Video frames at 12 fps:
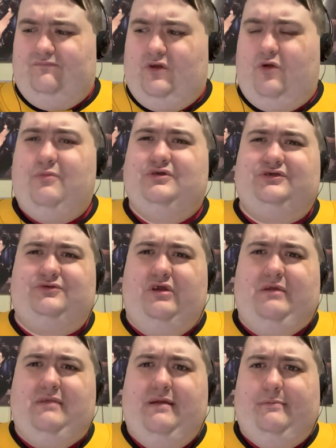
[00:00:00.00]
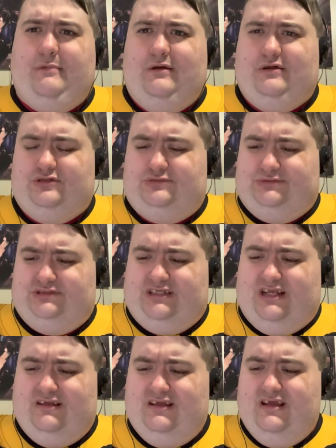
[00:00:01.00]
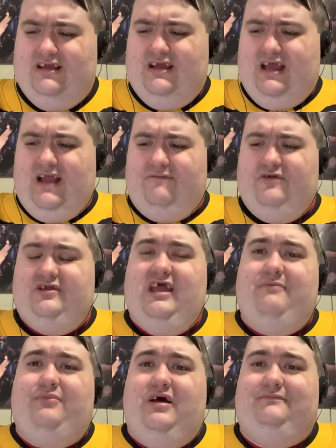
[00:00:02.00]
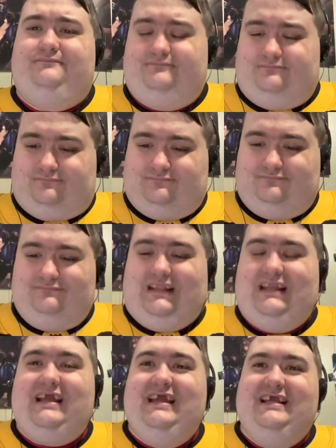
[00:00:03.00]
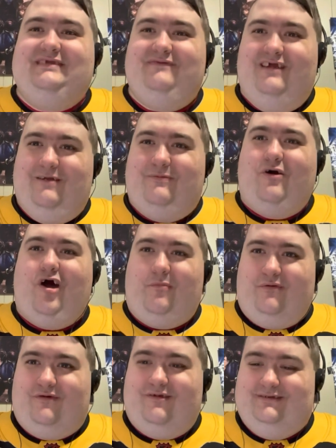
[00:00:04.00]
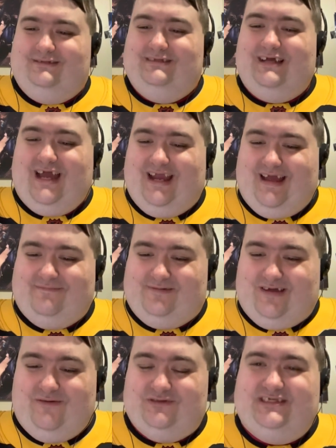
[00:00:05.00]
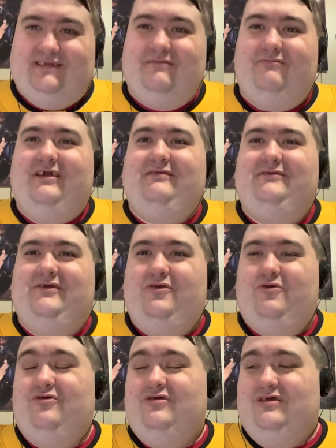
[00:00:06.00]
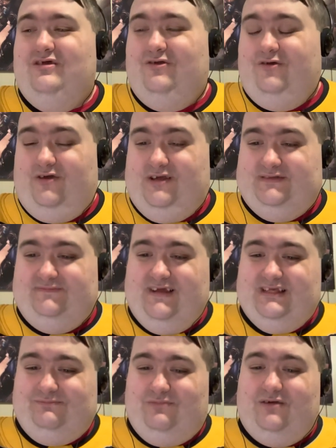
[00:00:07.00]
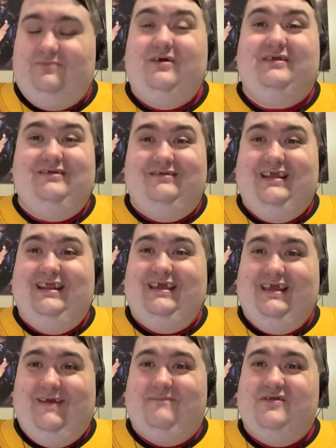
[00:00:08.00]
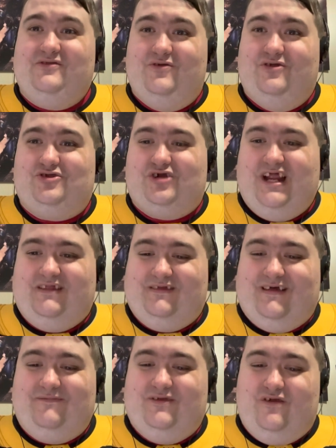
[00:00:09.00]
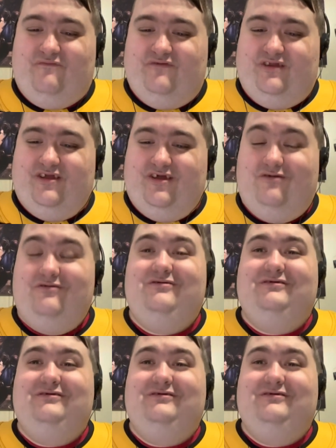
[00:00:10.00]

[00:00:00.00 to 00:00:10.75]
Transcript: Or almost 3, maybe. I'm not 100%. I forget. But he's very popular. I'll send the link, too, on his Facebook. But you need to get him to do a try not to laugh to your video.